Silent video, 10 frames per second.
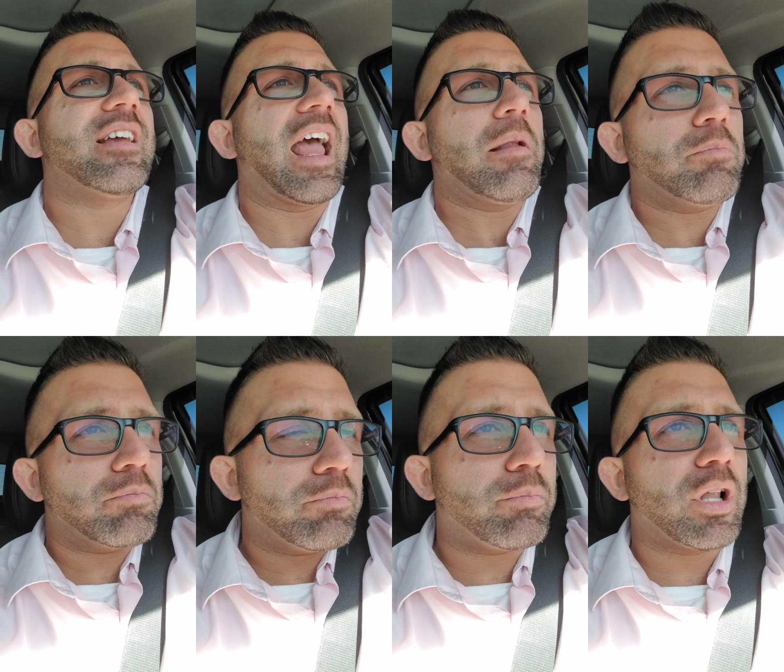and
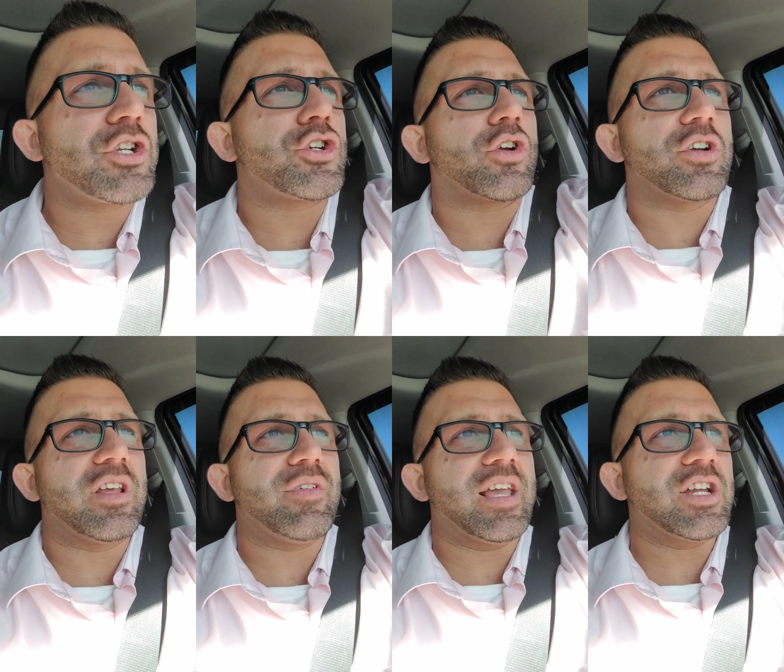blood sugar
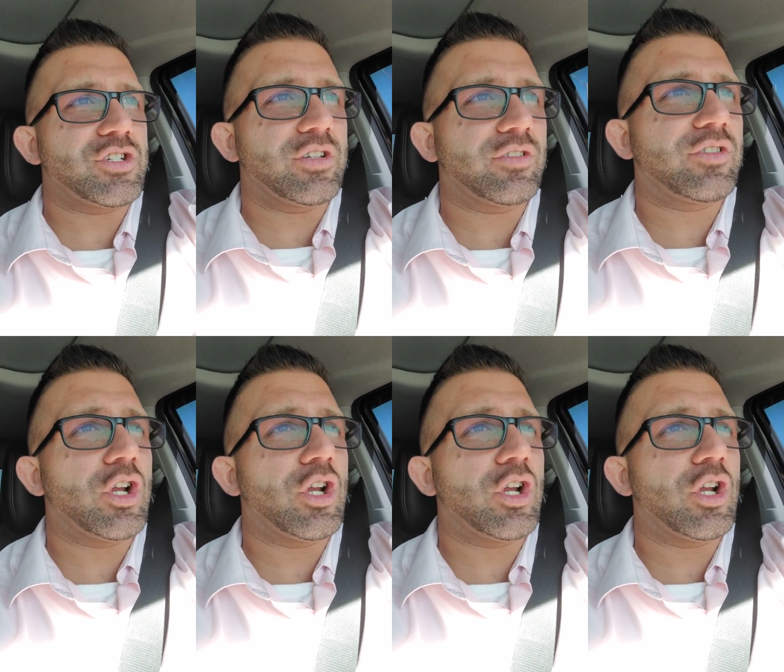deviations.